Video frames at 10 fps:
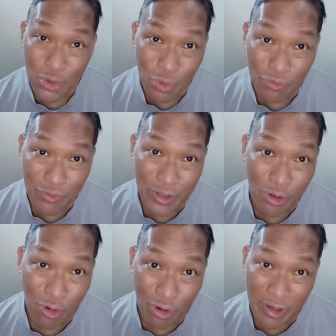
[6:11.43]
over
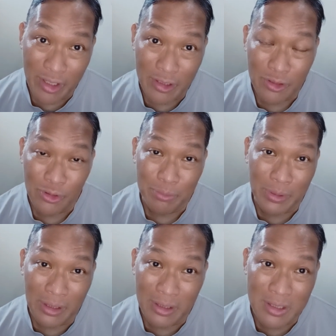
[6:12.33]
Laura you know,
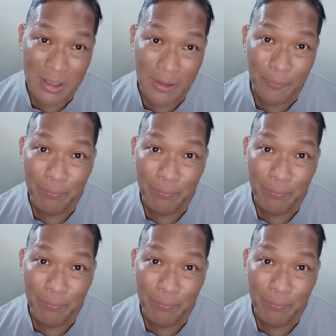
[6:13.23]
because um,